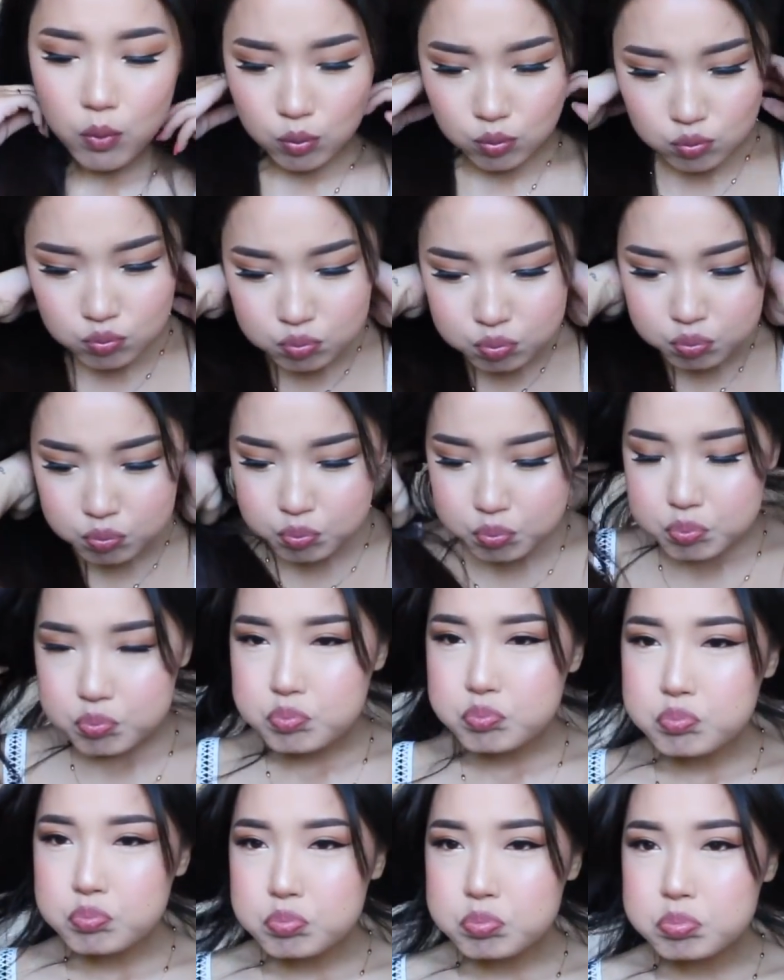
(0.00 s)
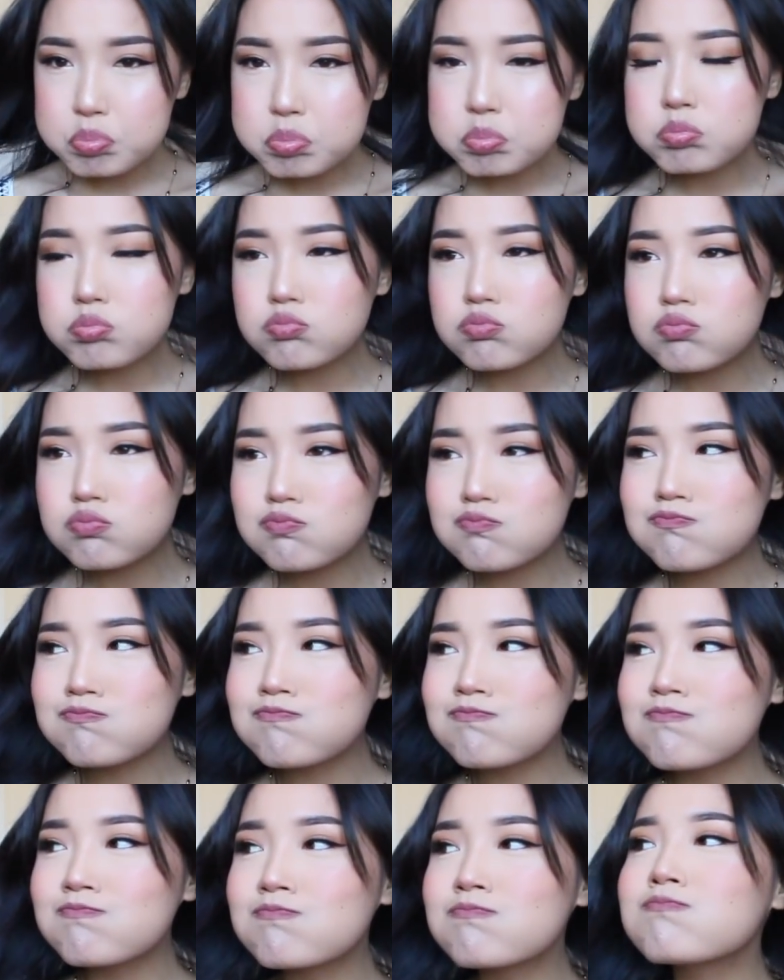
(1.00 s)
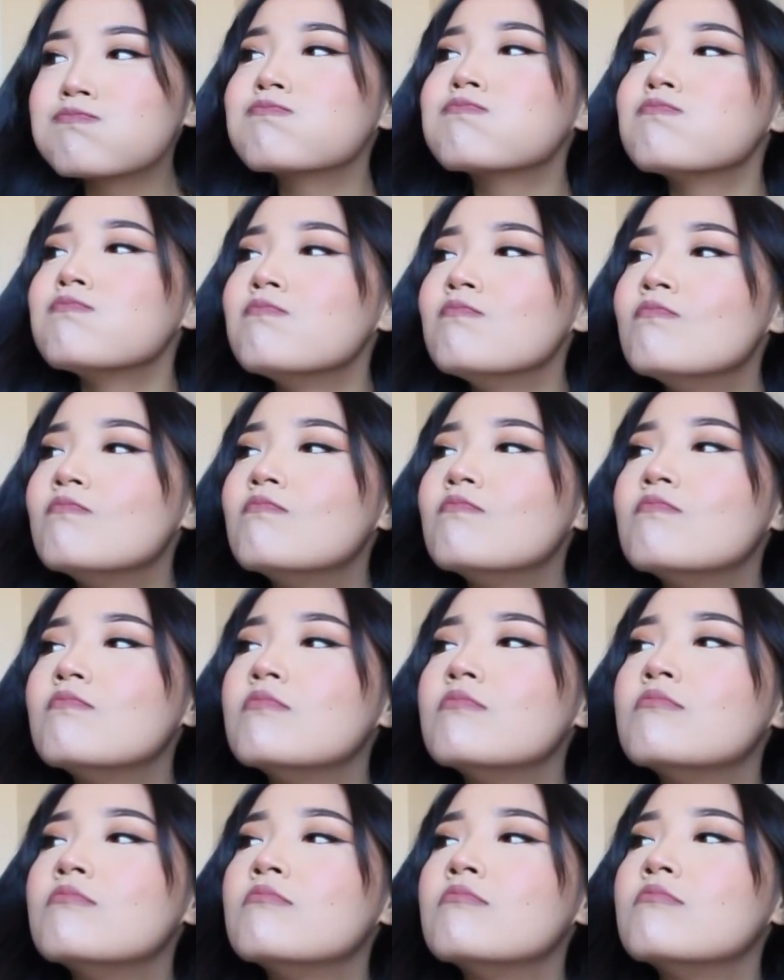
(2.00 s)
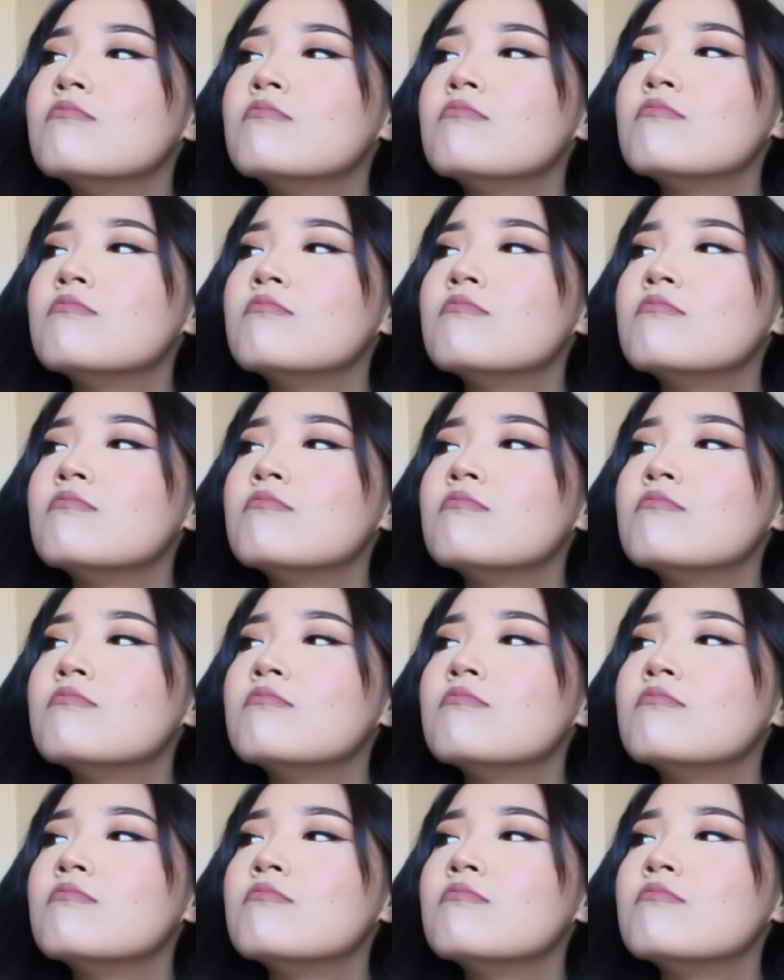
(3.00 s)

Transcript: Nothing is said.